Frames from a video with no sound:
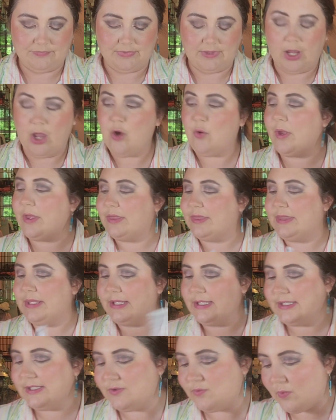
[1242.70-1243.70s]
Oh, and
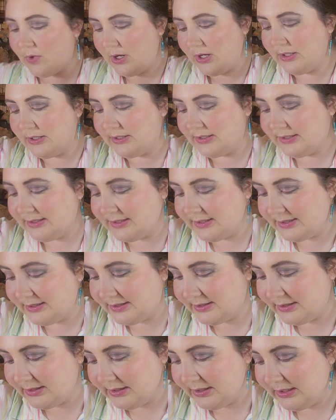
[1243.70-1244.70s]
this
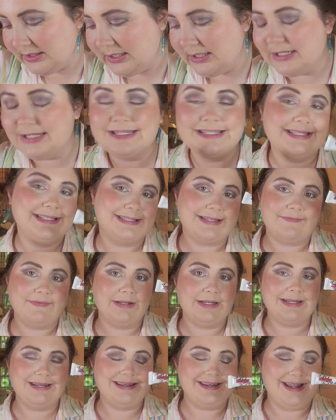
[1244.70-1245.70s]
was
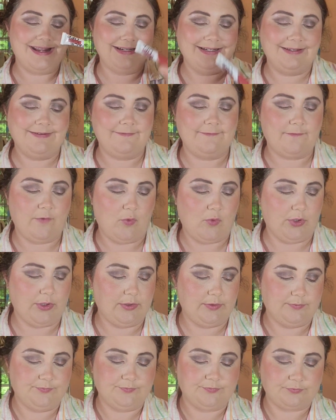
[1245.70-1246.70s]
$7.94.
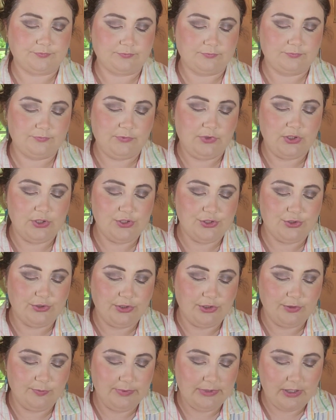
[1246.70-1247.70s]
So a
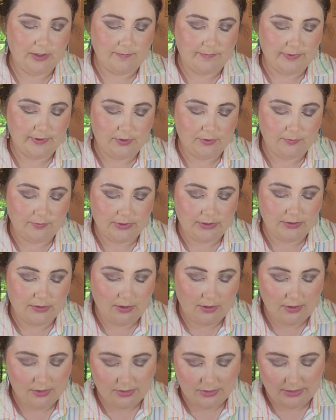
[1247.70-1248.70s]
little bit up there, but
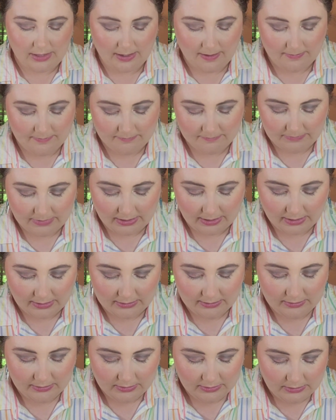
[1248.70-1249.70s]
not that
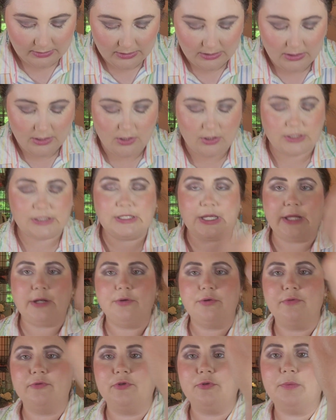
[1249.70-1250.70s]
bad. Because I don't
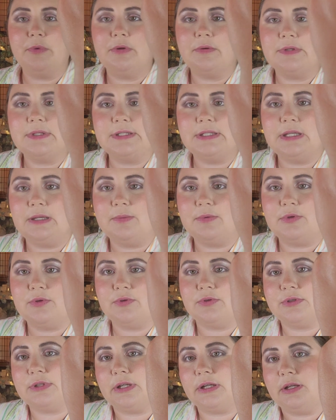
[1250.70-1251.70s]
know if you'll be able to see, but
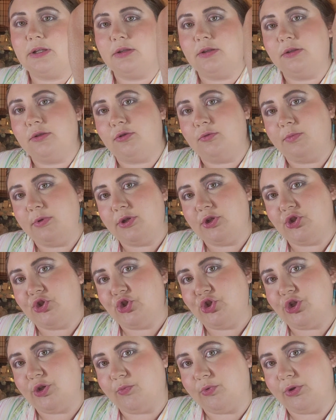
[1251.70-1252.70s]
there's, like, a little bit of
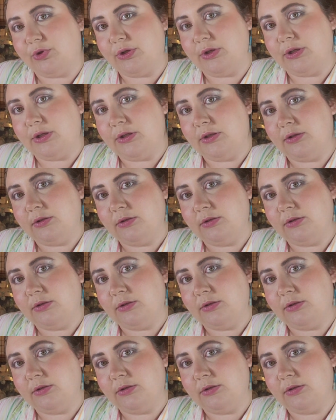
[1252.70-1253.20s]
shimmer in it.